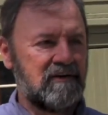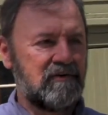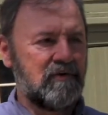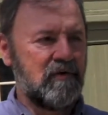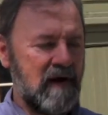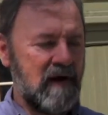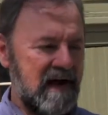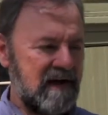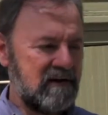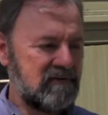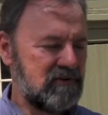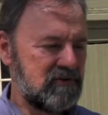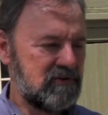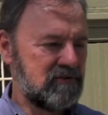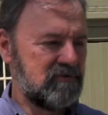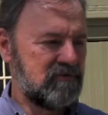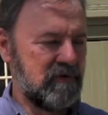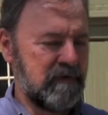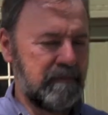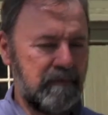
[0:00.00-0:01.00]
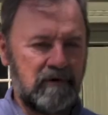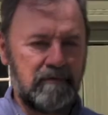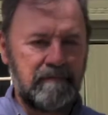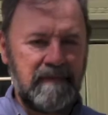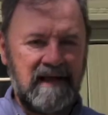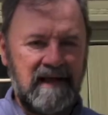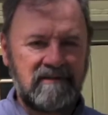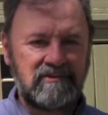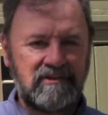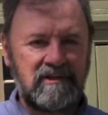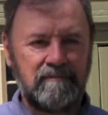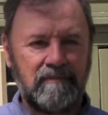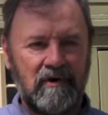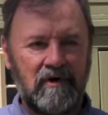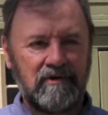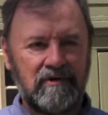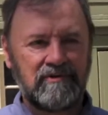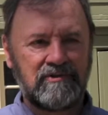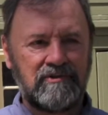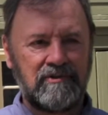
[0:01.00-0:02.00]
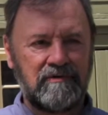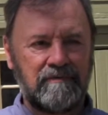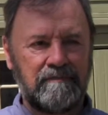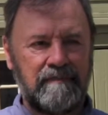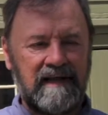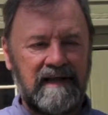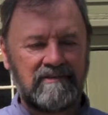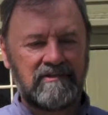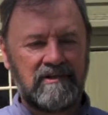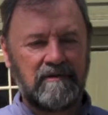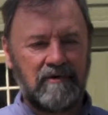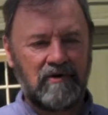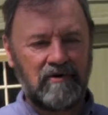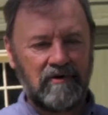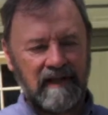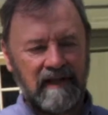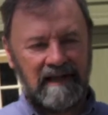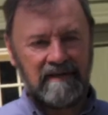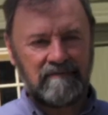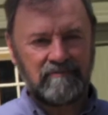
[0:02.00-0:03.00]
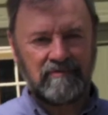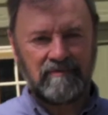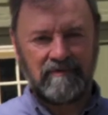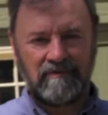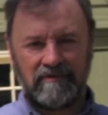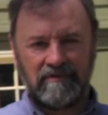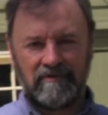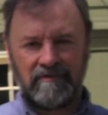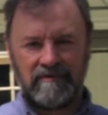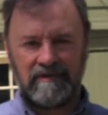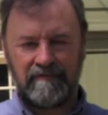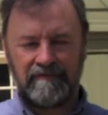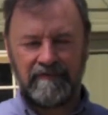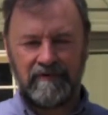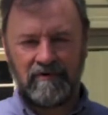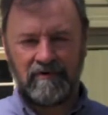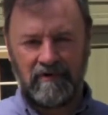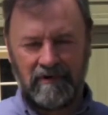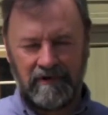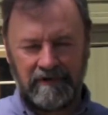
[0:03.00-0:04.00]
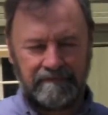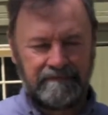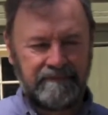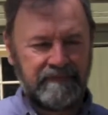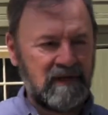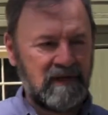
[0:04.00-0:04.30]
ground to dribble a basketball, so basketball games were a little difficult.